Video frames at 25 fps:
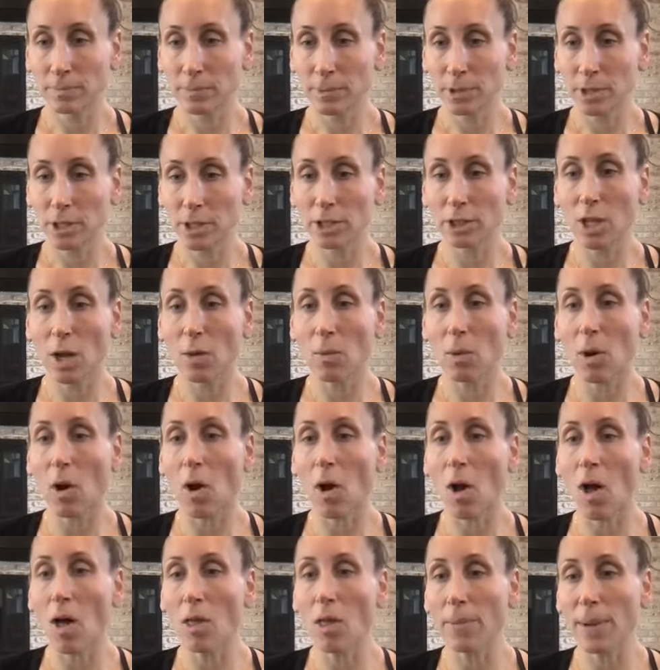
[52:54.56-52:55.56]
Good. Lower
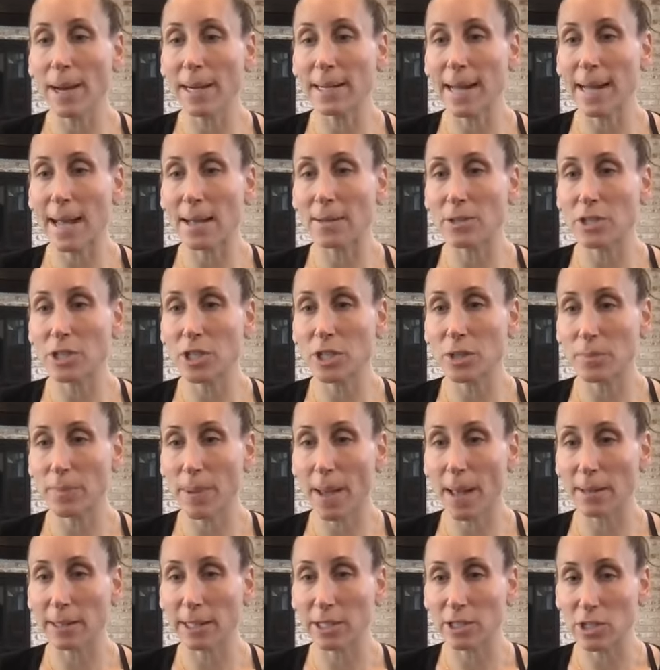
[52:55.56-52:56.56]
all the way down to your
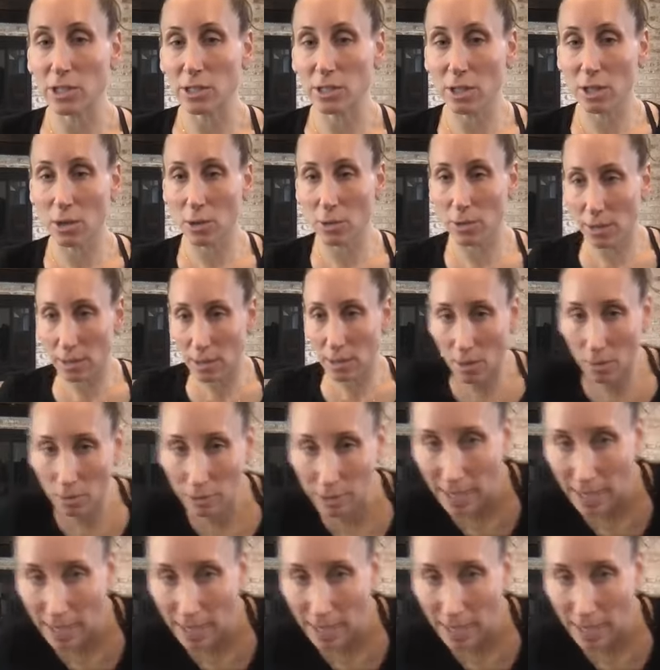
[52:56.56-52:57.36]
belly. Just lower